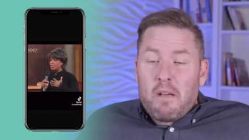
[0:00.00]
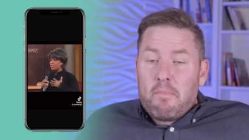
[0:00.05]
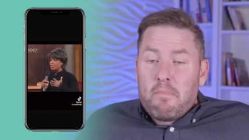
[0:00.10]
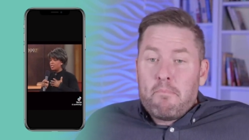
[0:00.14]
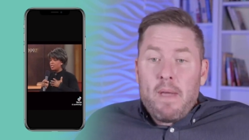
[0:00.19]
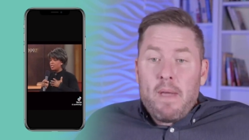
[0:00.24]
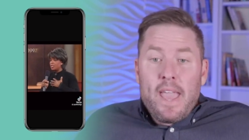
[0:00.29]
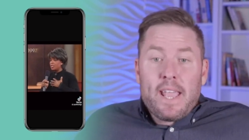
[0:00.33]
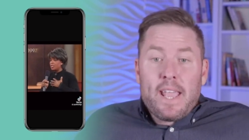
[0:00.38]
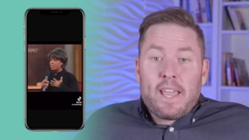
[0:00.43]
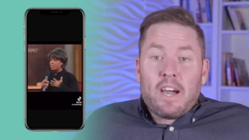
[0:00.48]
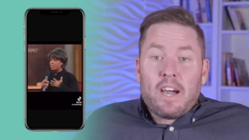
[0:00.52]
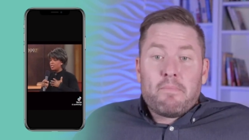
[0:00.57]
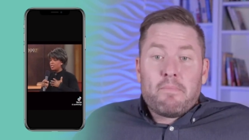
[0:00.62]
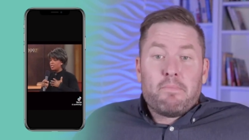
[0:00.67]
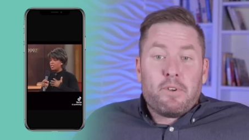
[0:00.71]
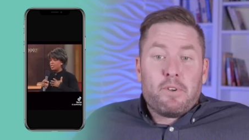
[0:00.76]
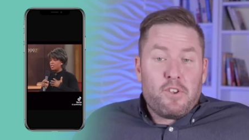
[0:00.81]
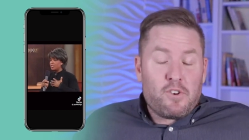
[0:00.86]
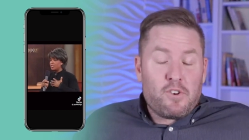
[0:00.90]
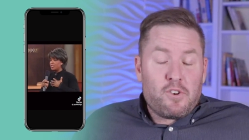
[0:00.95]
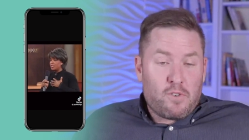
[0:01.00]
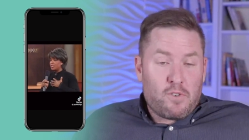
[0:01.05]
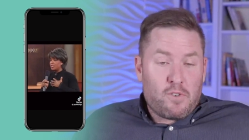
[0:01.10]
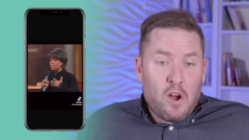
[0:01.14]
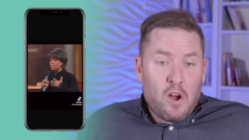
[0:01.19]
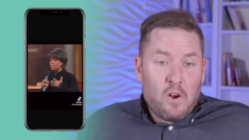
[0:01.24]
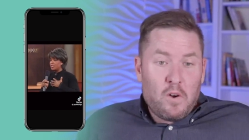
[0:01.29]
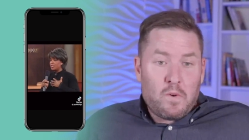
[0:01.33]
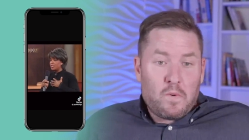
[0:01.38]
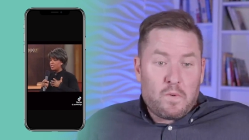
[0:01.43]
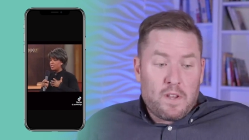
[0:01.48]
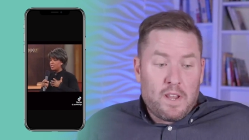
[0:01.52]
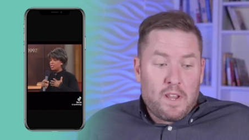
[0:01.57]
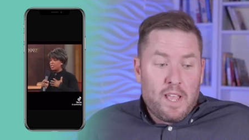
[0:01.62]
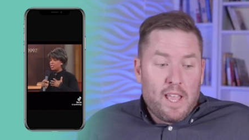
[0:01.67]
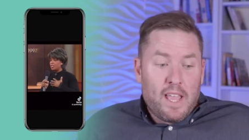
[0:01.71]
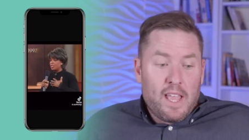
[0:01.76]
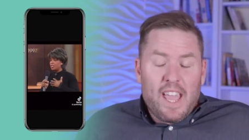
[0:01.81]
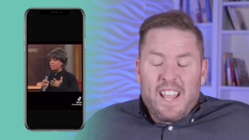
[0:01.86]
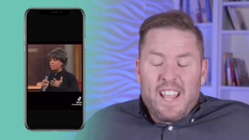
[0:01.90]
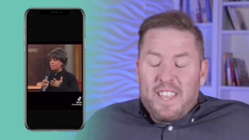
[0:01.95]
make up your own,
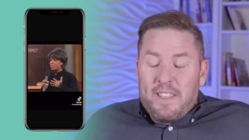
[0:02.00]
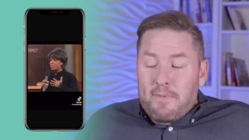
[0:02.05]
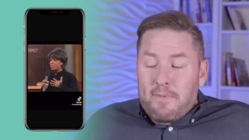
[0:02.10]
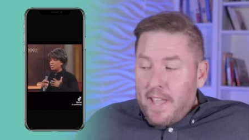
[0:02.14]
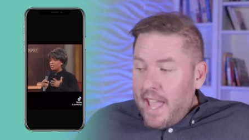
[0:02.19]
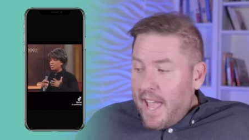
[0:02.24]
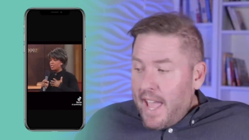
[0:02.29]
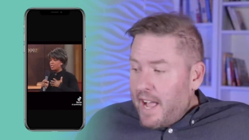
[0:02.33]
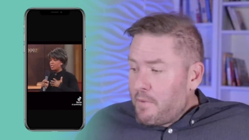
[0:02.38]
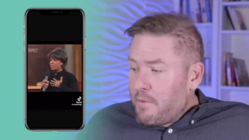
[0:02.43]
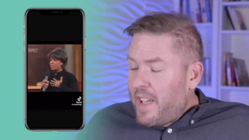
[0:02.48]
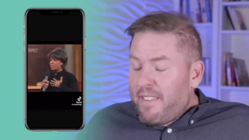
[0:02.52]
and you can't.